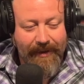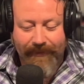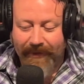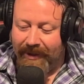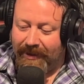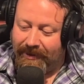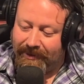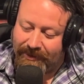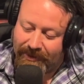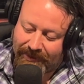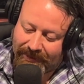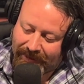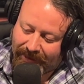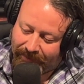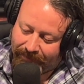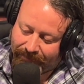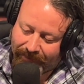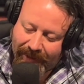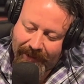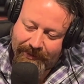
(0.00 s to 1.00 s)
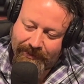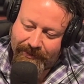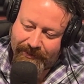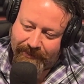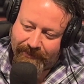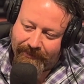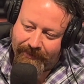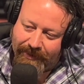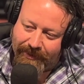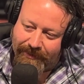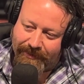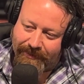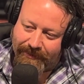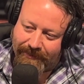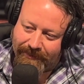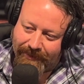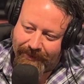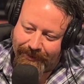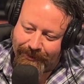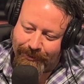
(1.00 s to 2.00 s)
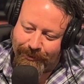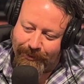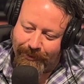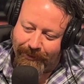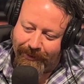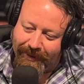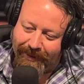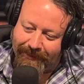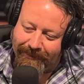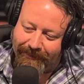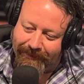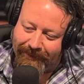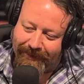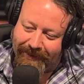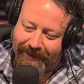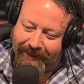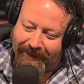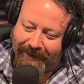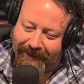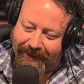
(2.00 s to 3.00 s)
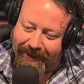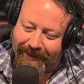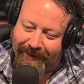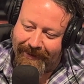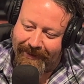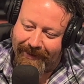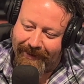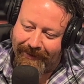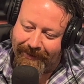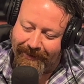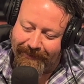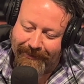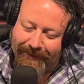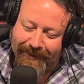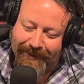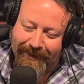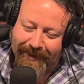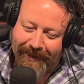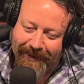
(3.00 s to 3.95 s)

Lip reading: if I can just get a fraction of his joy and fun that he had, I'd have a good